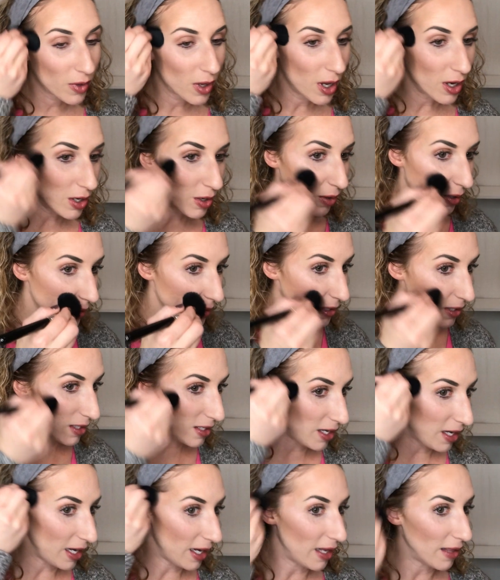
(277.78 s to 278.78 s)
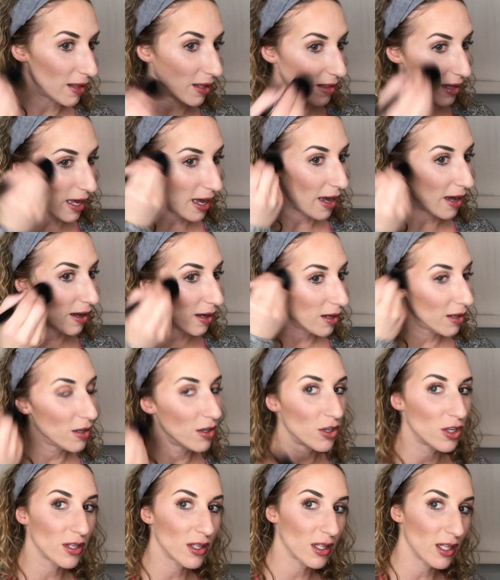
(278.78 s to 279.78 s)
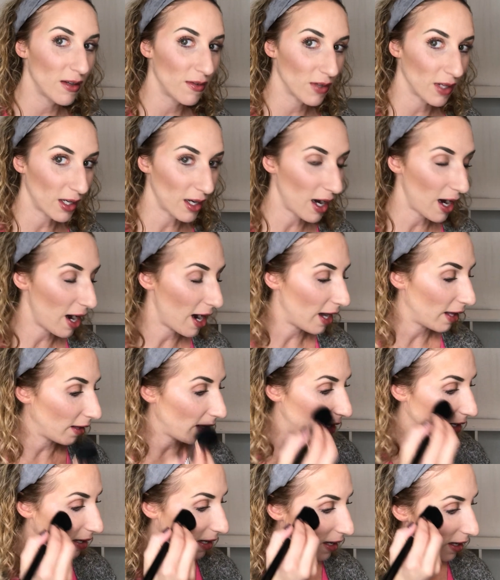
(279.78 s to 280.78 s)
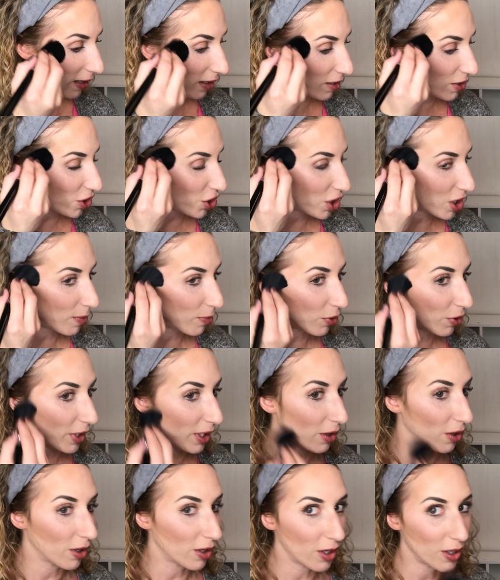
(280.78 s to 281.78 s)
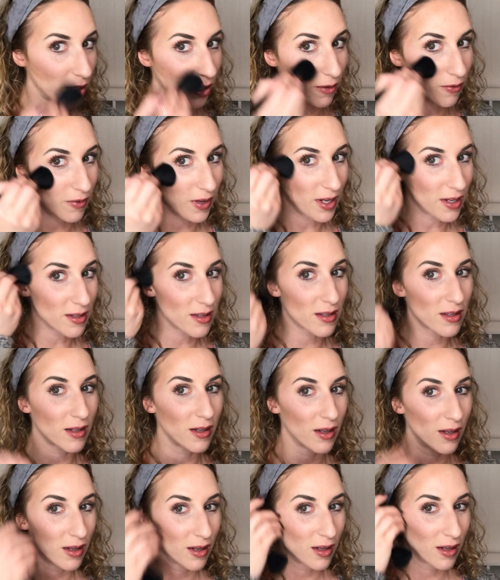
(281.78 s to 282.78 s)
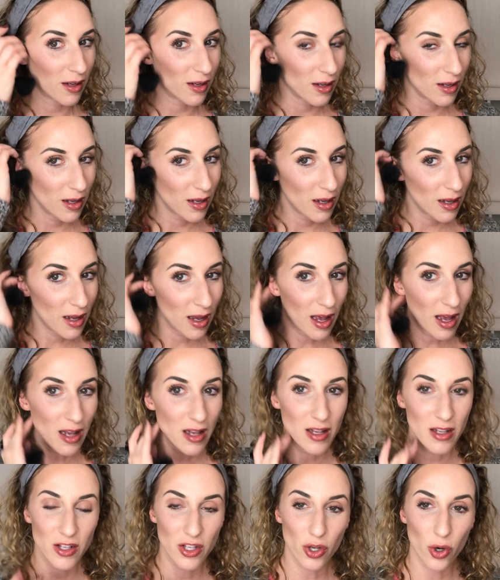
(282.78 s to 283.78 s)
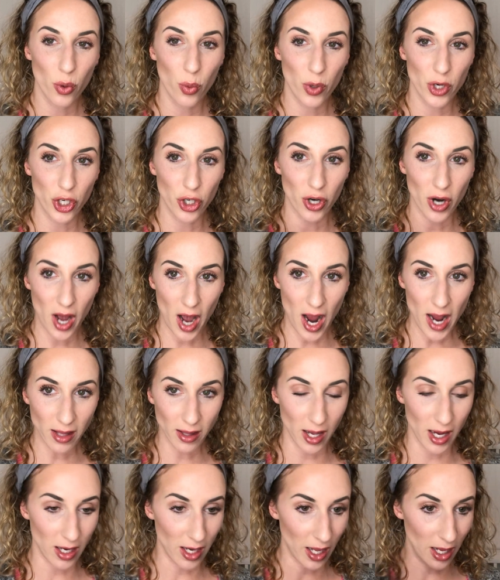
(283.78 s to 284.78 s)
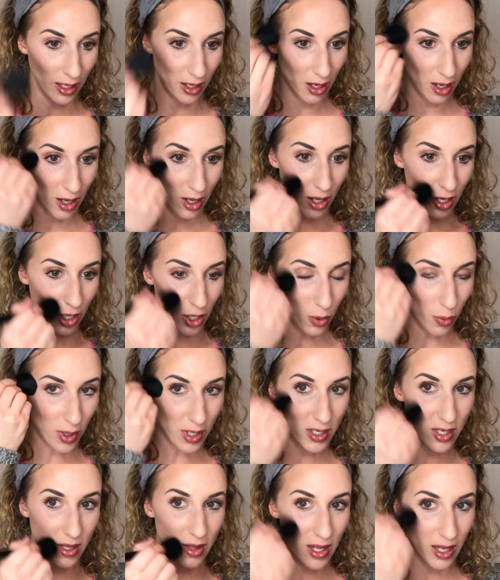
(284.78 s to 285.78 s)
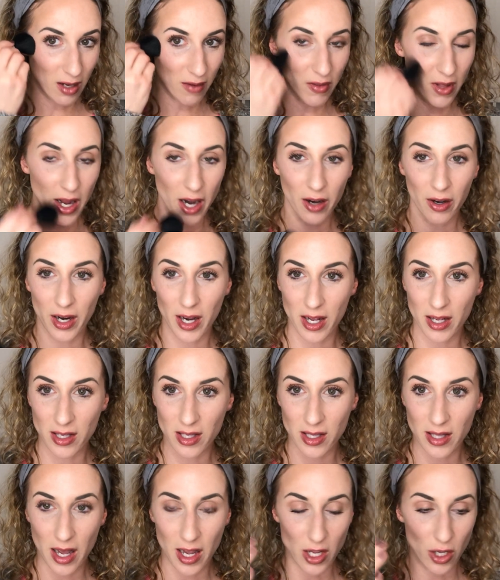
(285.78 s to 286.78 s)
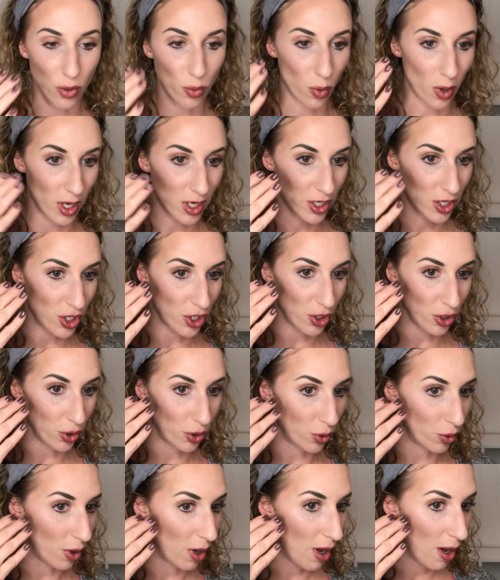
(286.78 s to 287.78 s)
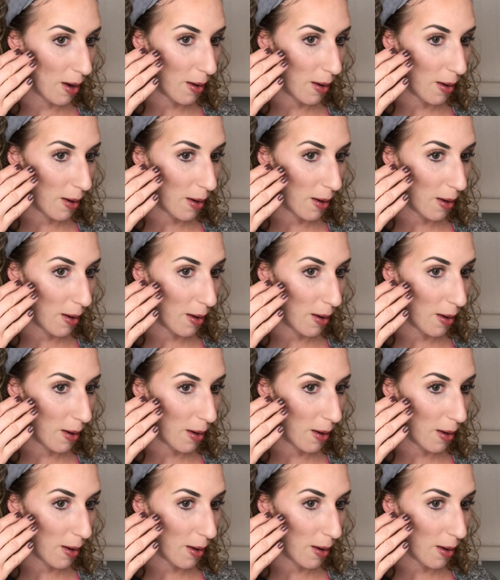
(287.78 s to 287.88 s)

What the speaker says: And you can see that that just leaves like a highlighting, shimmery look on your face. So when you're highlighting, you want to think of the areas that you want to